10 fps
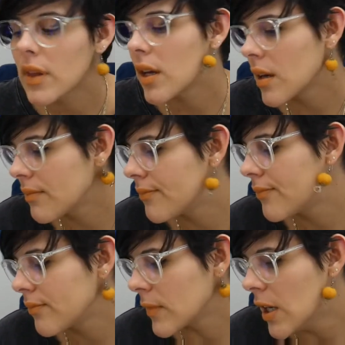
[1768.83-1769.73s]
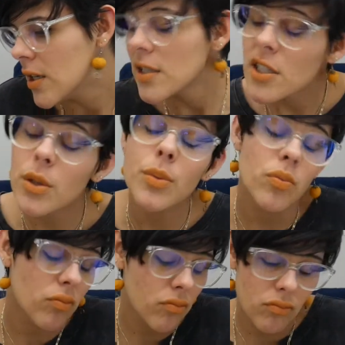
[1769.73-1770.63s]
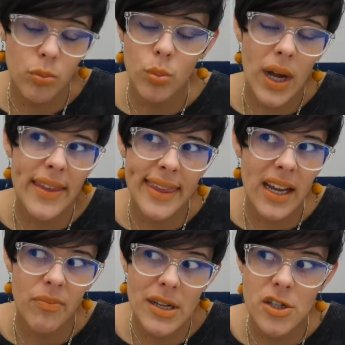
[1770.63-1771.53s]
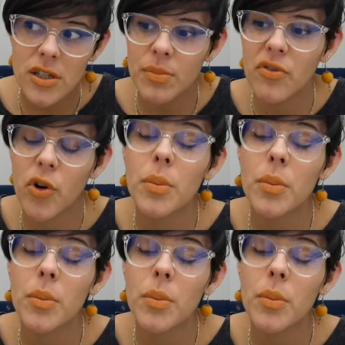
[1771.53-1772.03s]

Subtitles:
Yeah. So, I think I've mentioned it before,